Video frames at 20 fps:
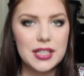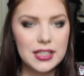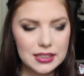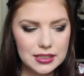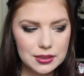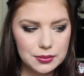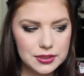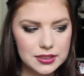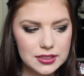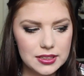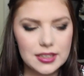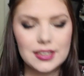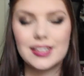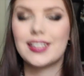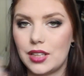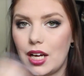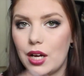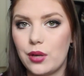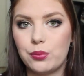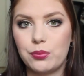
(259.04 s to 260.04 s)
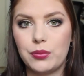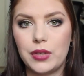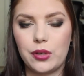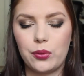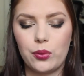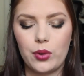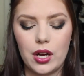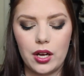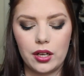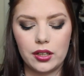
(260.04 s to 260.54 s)
My lipstick, I'm
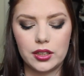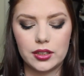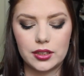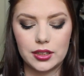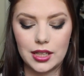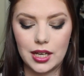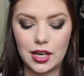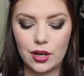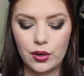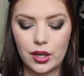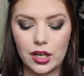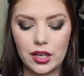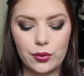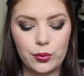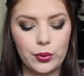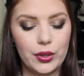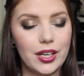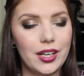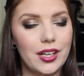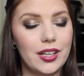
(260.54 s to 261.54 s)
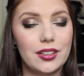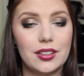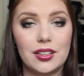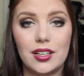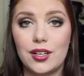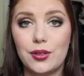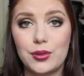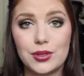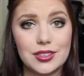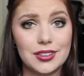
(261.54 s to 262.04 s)
wearing it now. I wear it
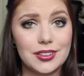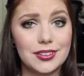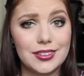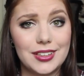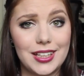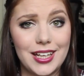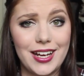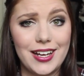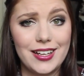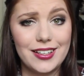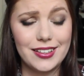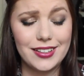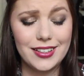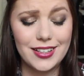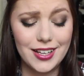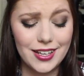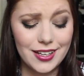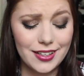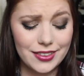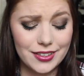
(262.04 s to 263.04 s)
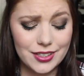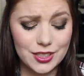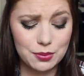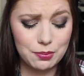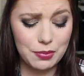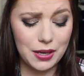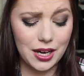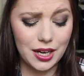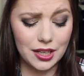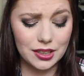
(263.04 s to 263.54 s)
every single day
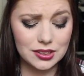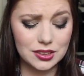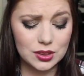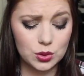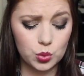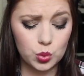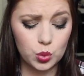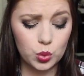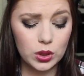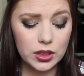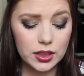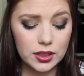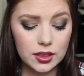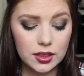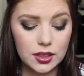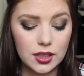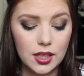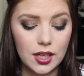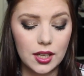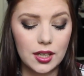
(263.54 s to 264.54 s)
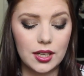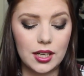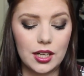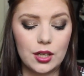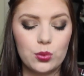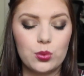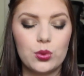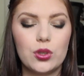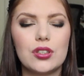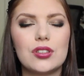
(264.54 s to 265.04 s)
this past week. I
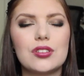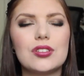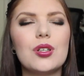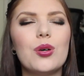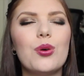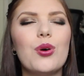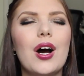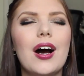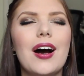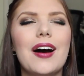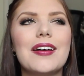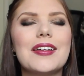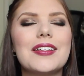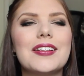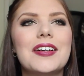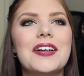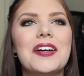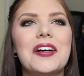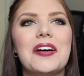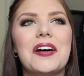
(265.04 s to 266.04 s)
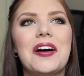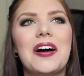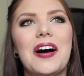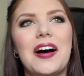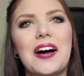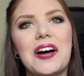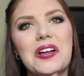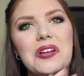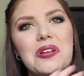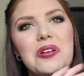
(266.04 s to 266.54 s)
have worked so hard,
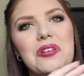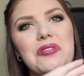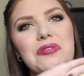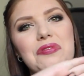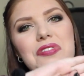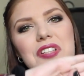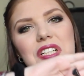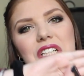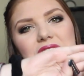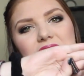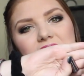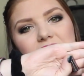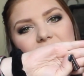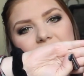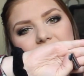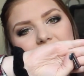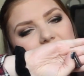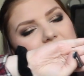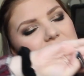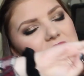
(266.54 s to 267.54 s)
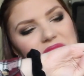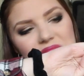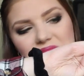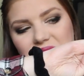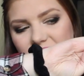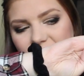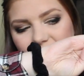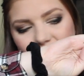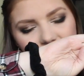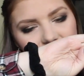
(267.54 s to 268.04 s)
hard on finishing it,
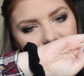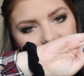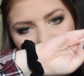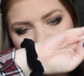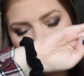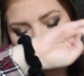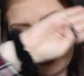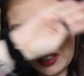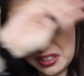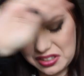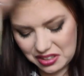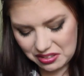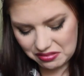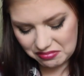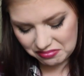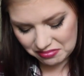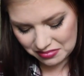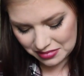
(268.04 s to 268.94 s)
but I haven't.